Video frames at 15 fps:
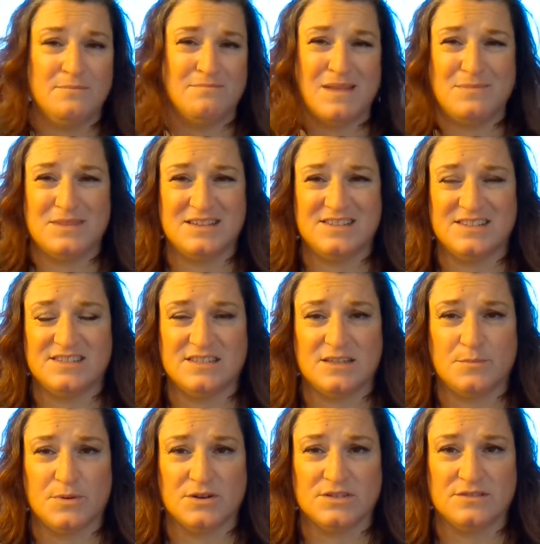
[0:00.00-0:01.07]
maybe this isn't
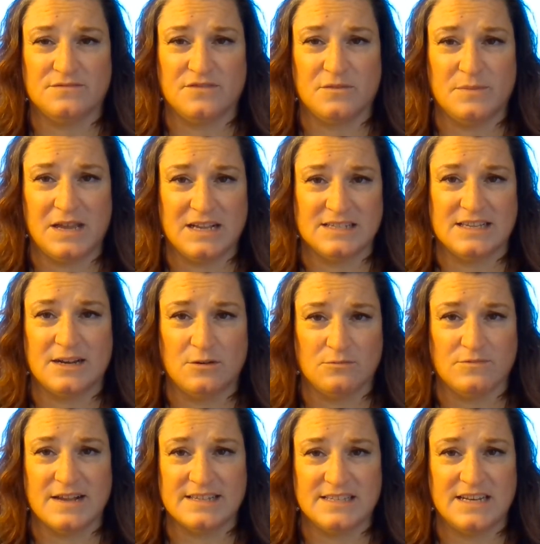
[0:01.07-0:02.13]
the person for me because I don't
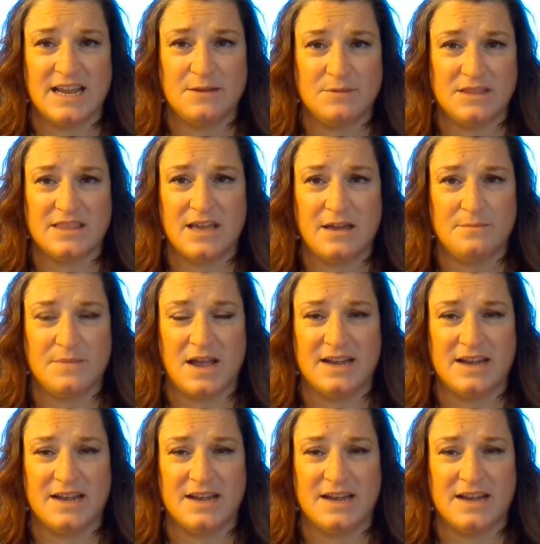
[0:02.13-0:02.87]
resonate with them.